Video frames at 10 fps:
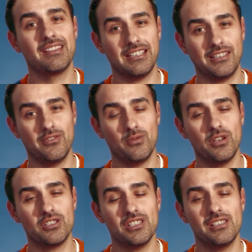Thank you for
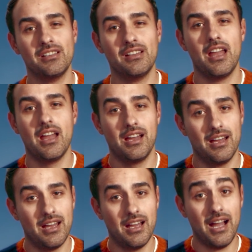watching.
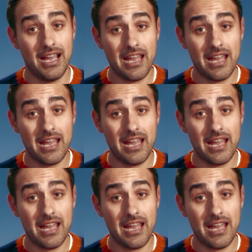I